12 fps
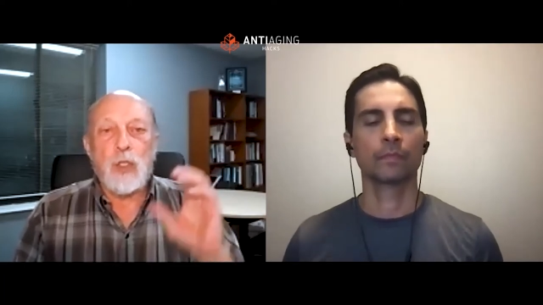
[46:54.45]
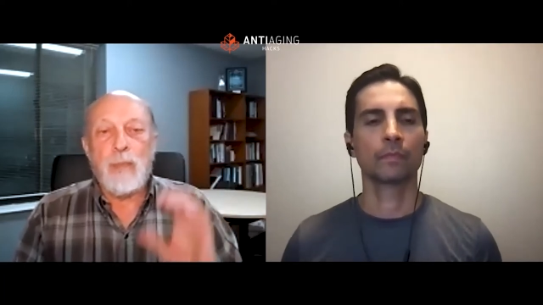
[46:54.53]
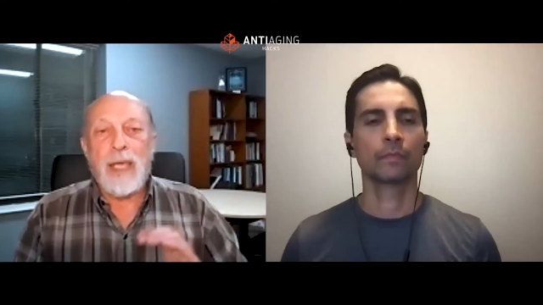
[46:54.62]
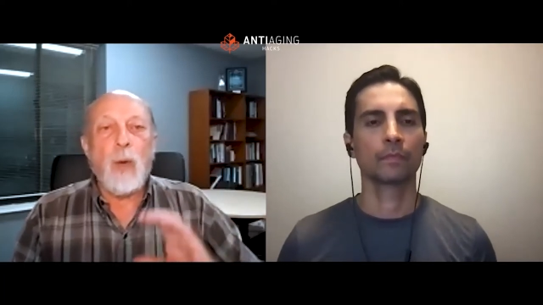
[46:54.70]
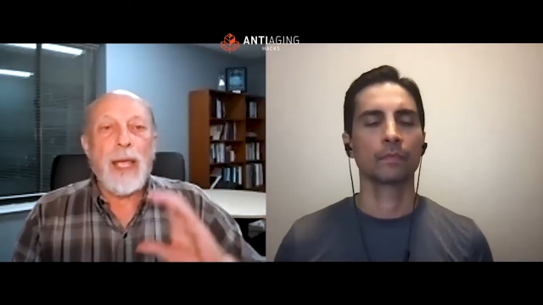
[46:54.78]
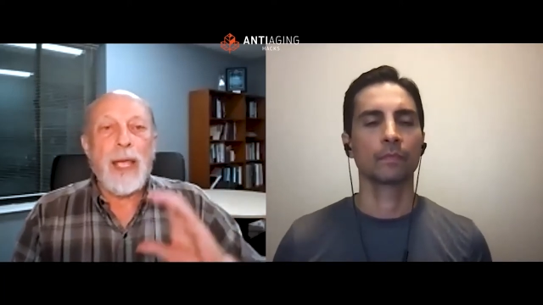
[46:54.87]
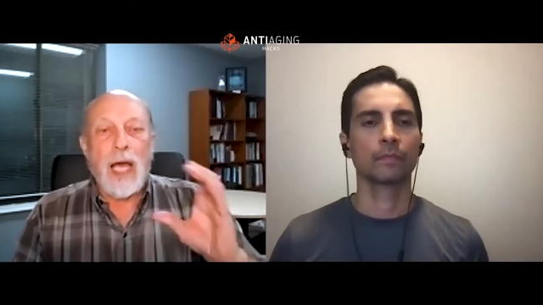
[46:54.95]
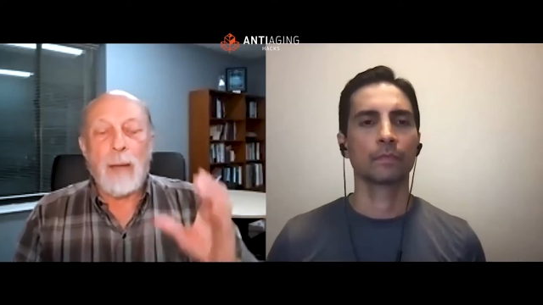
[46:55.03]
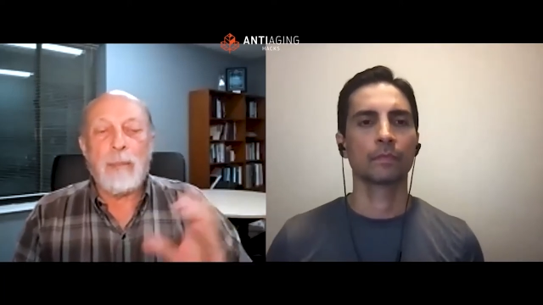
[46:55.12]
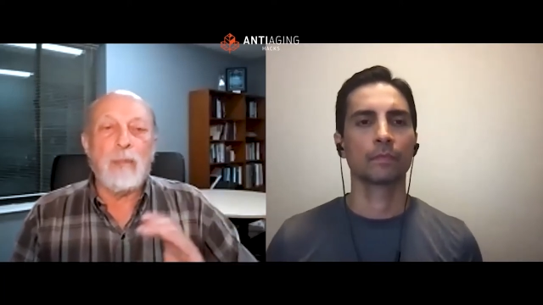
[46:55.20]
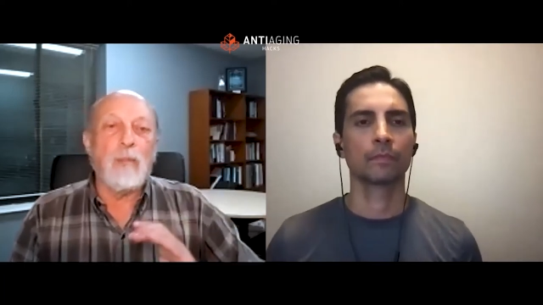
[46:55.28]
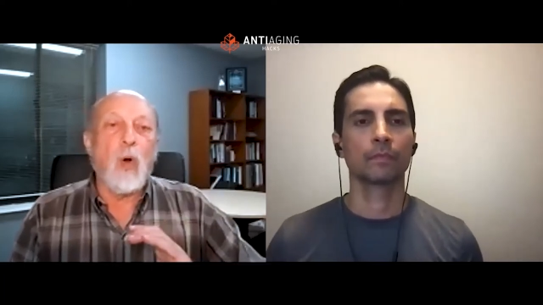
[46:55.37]
Speaker 1: you may wake
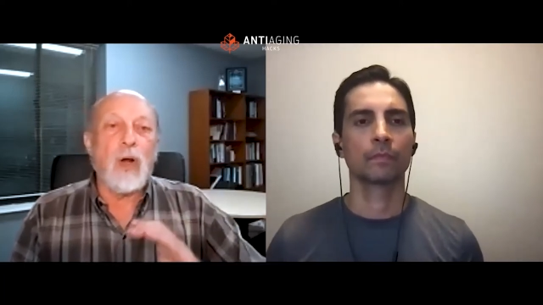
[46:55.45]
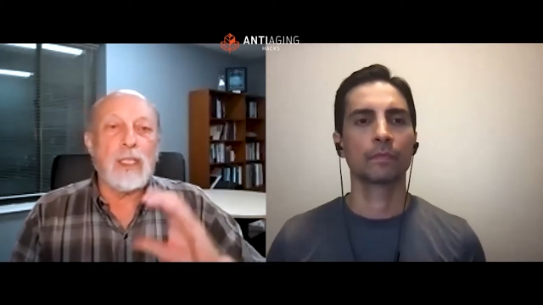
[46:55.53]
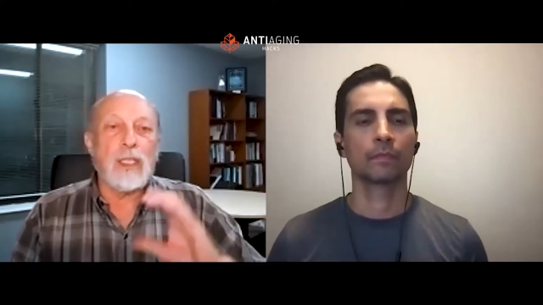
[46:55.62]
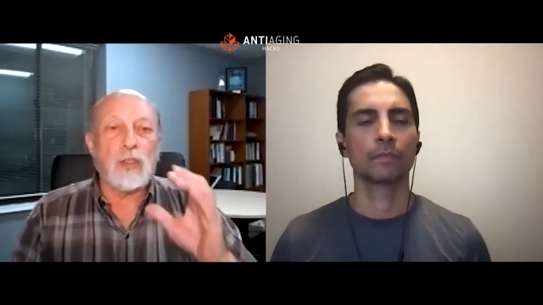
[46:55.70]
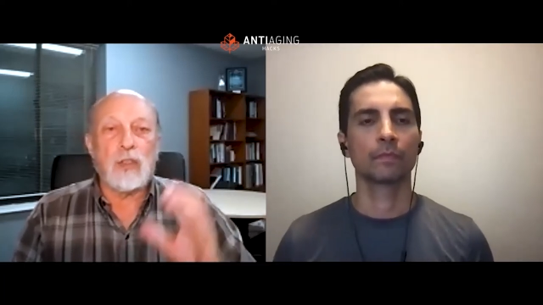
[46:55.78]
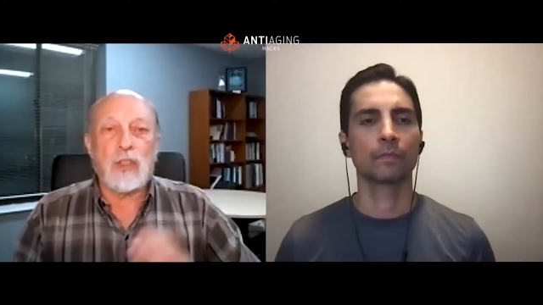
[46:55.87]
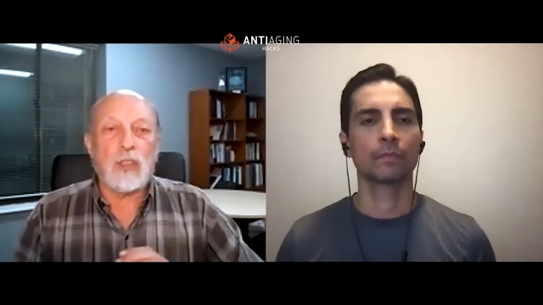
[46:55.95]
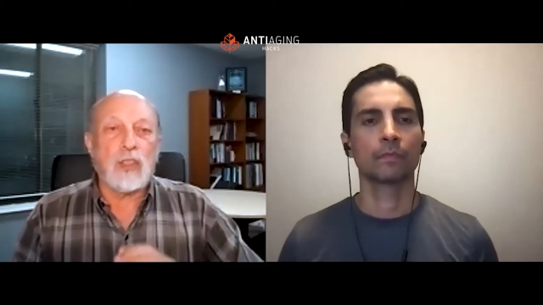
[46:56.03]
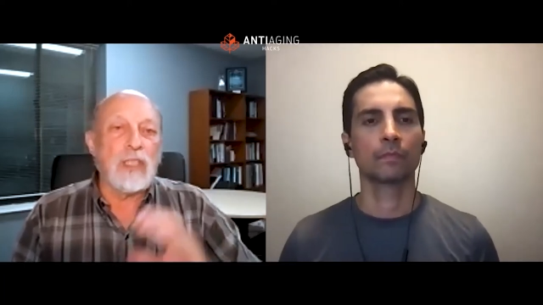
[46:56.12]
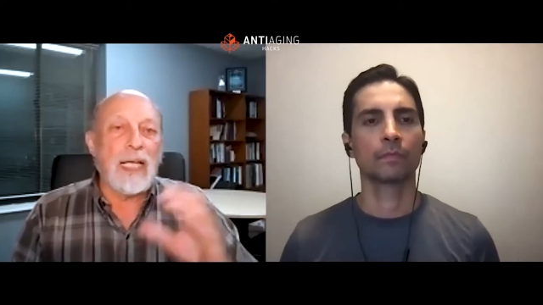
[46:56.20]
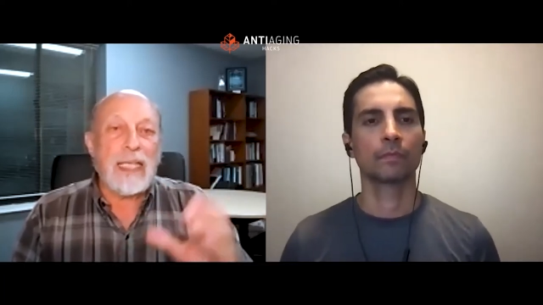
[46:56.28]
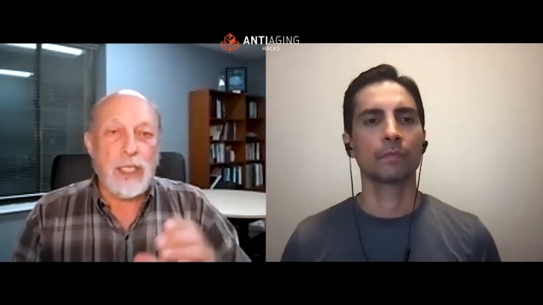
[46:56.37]
up more
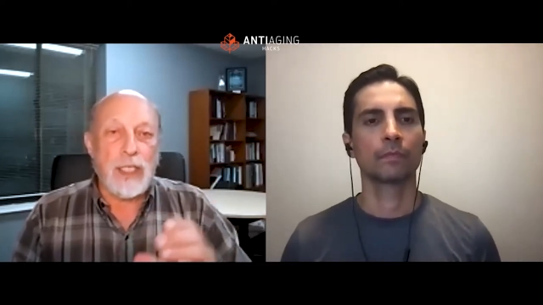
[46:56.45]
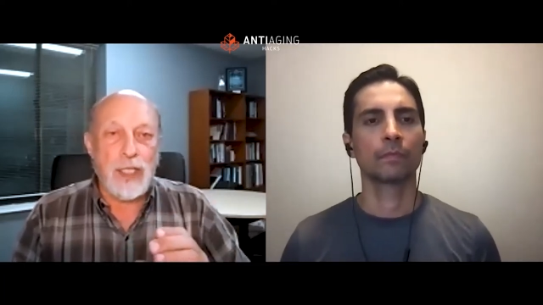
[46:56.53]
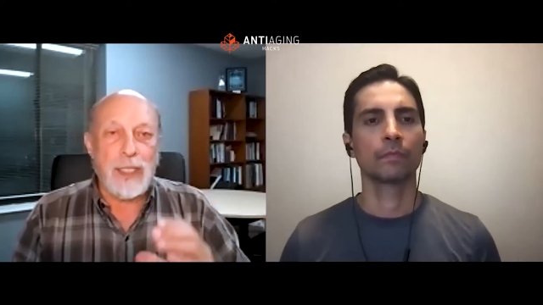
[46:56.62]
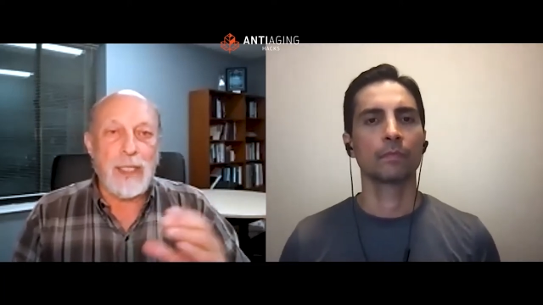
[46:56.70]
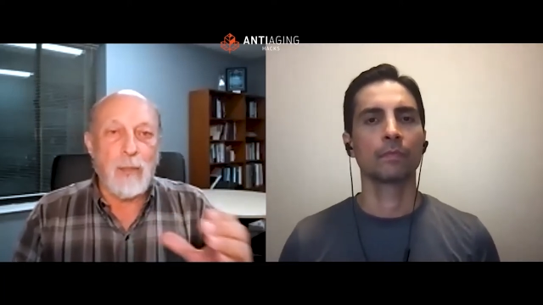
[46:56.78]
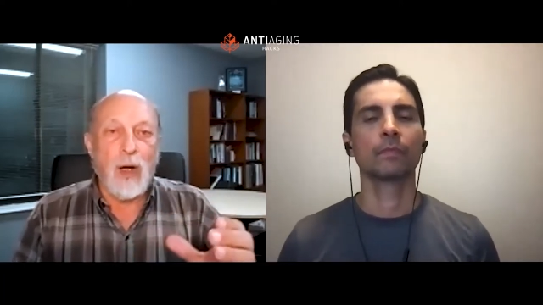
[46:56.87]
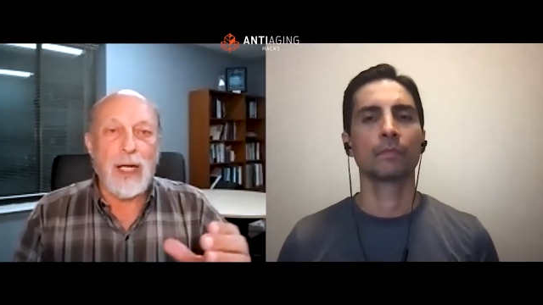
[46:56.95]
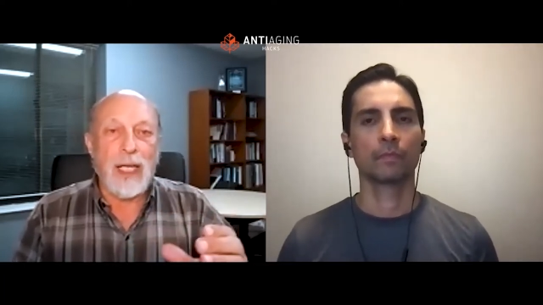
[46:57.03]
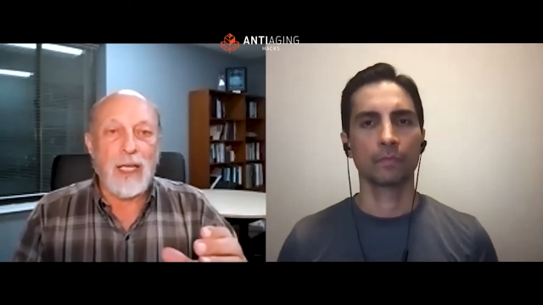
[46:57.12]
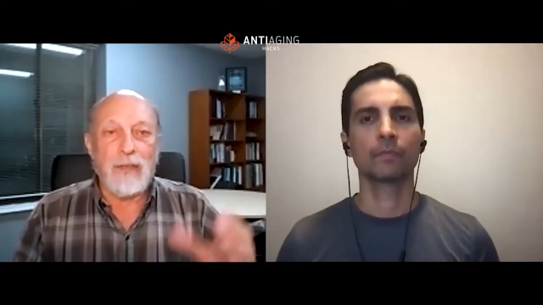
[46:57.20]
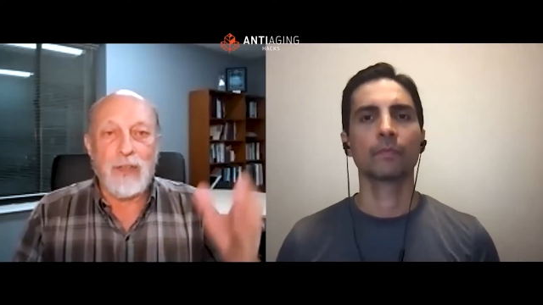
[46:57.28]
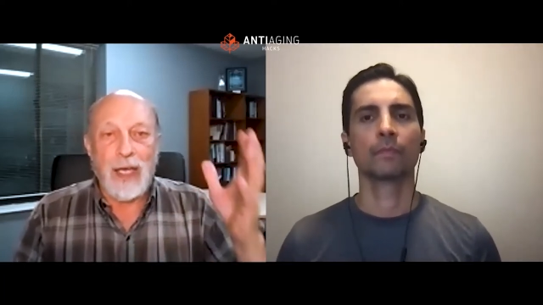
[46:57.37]
sluggish in the
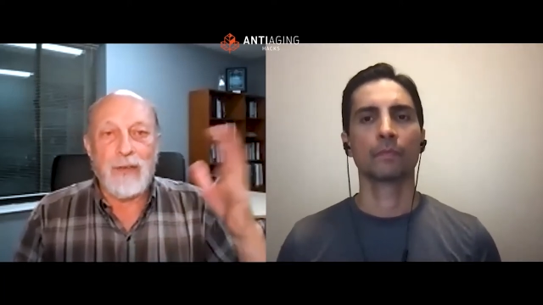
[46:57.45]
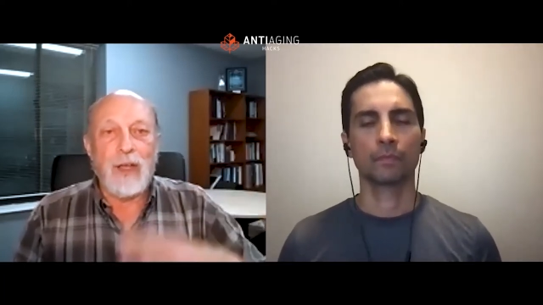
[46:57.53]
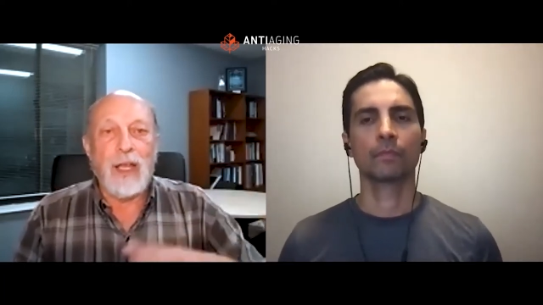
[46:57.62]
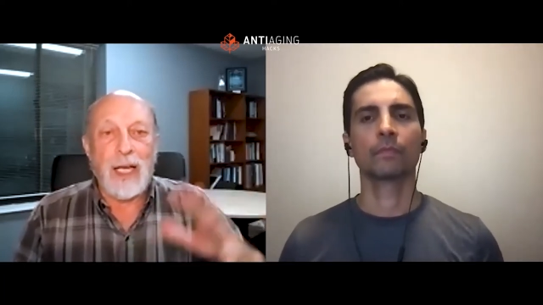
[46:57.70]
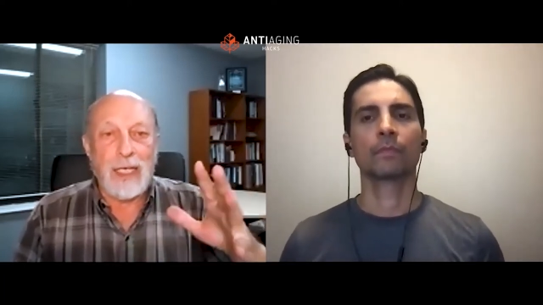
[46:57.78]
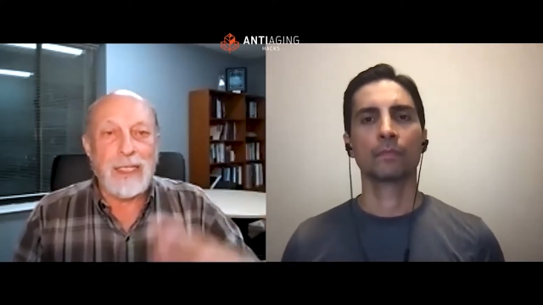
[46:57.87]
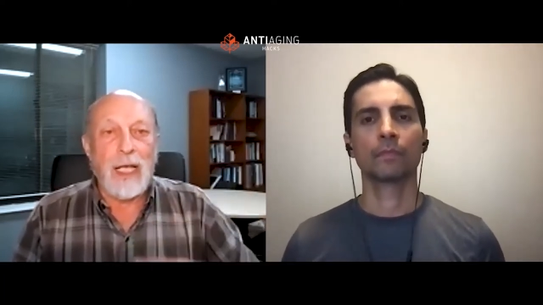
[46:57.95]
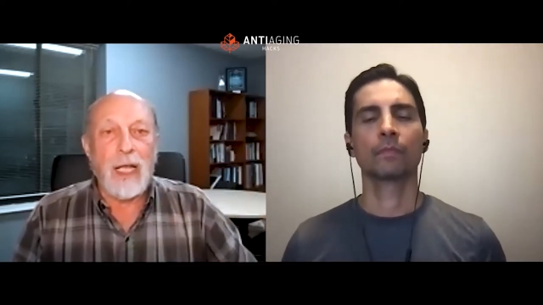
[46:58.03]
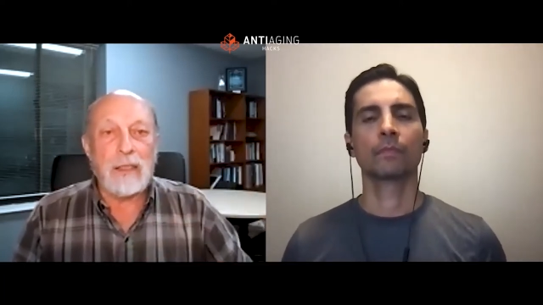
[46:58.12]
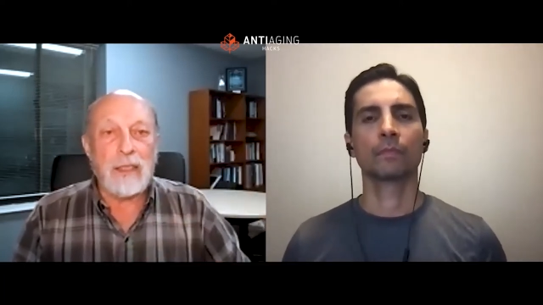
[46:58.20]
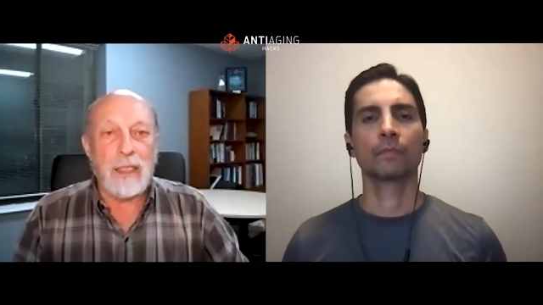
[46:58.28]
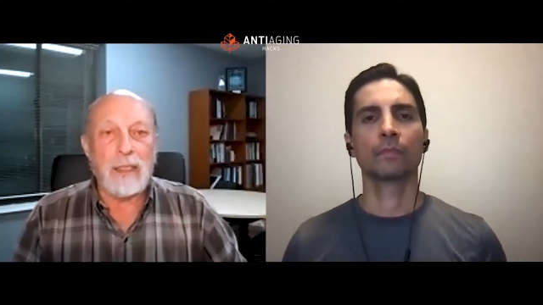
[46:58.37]
morning if you have a lot of
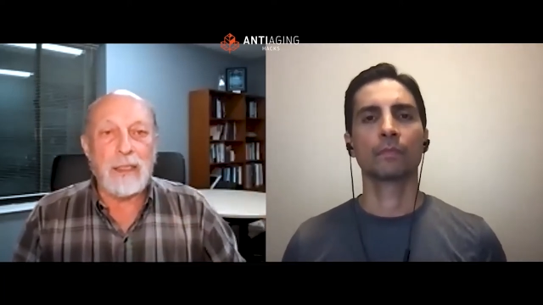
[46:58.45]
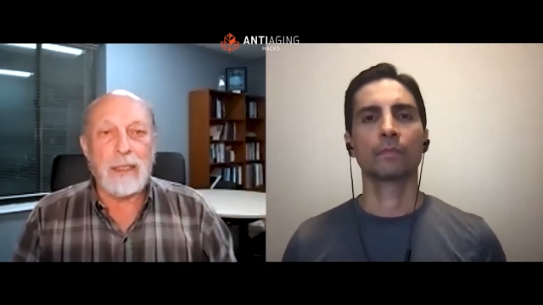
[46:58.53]
Delta